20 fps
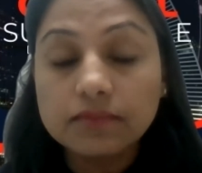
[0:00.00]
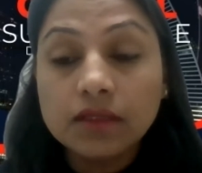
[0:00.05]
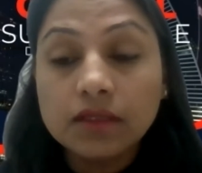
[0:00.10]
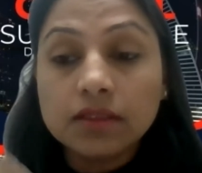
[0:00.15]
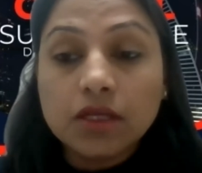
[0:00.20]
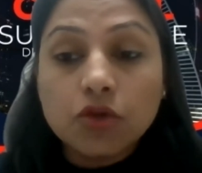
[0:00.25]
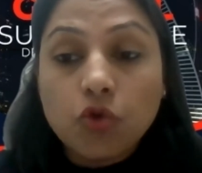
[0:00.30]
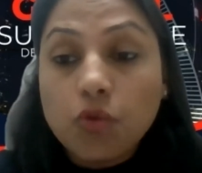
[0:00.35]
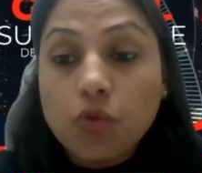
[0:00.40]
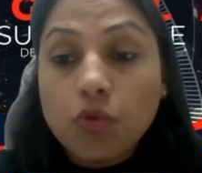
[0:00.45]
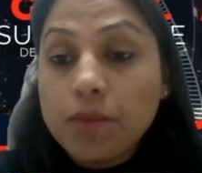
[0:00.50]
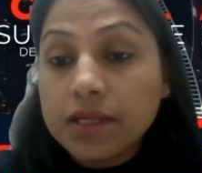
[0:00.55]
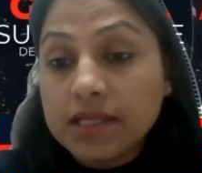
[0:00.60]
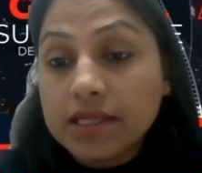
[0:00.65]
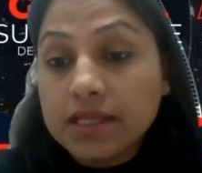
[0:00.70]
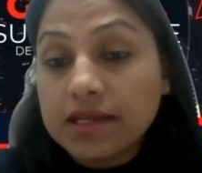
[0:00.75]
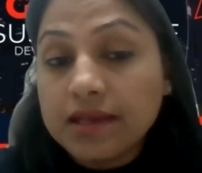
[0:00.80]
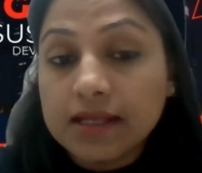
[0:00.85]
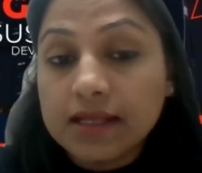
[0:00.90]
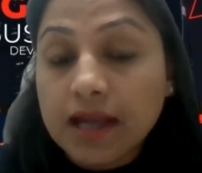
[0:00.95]
The raw
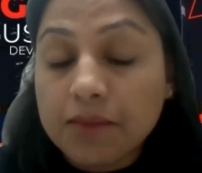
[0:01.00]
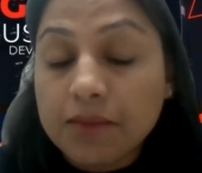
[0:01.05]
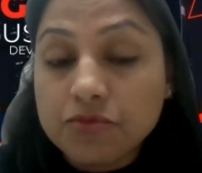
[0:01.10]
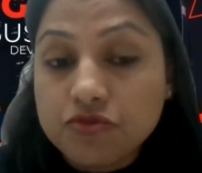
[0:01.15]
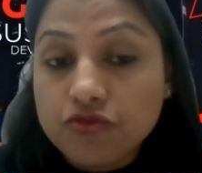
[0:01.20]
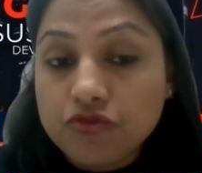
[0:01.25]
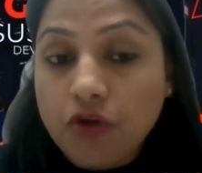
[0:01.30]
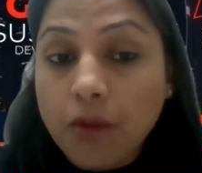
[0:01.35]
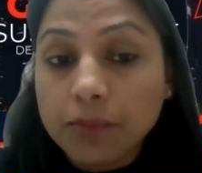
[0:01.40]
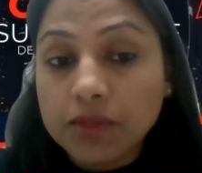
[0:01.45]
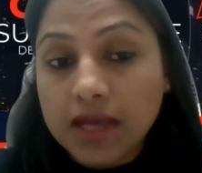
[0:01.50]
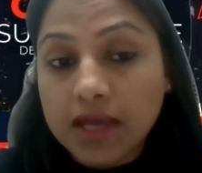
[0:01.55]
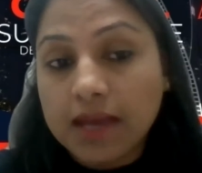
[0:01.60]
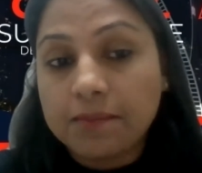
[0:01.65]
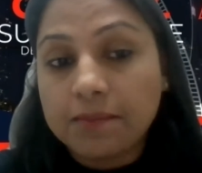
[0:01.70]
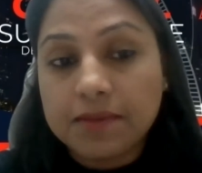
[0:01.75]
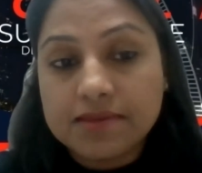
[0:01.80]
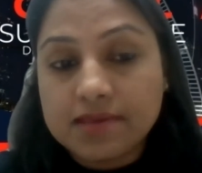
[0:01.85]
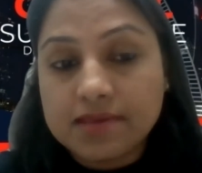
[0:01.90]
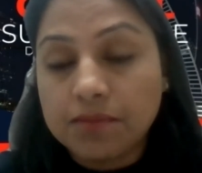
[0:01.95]
material comes from the
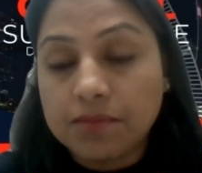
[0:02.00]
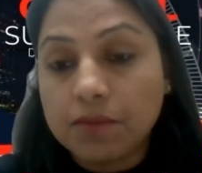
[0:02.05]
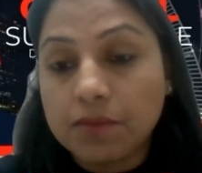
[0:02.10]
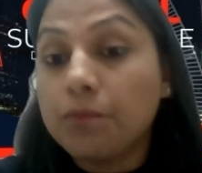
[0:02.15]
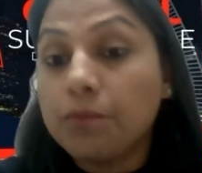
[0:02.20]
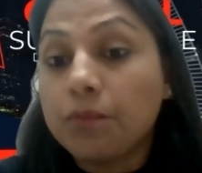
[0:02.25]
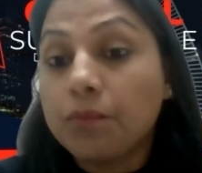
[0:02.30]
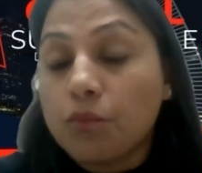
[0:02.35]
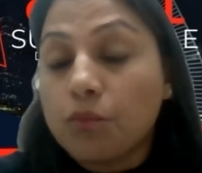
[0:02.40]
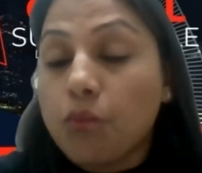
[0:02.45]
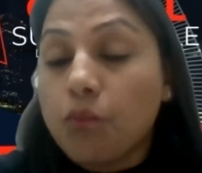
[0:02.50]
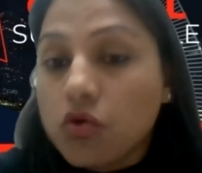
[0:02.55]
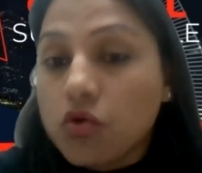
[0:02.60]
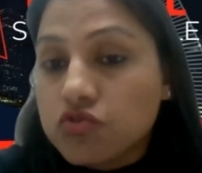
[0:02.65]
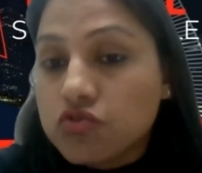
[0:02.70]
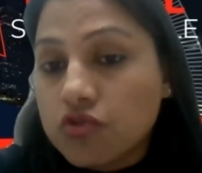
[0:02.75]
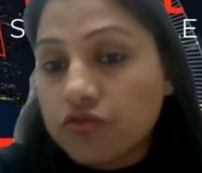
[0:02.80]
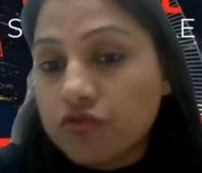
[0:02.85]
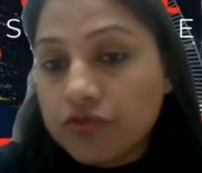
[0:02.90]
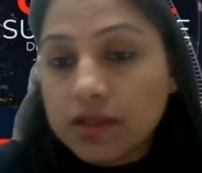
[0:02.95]
MSME,
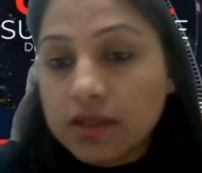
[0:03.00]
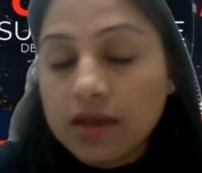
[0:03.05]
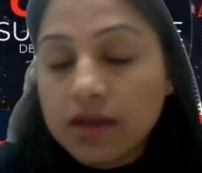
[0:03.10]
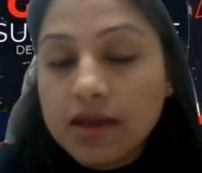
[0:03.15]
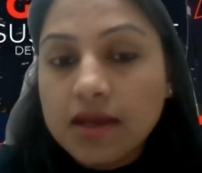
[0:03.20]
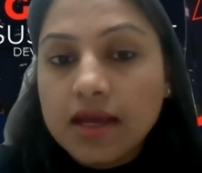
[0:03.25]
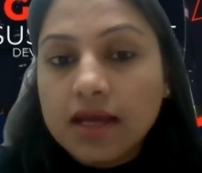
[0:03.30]
most of it.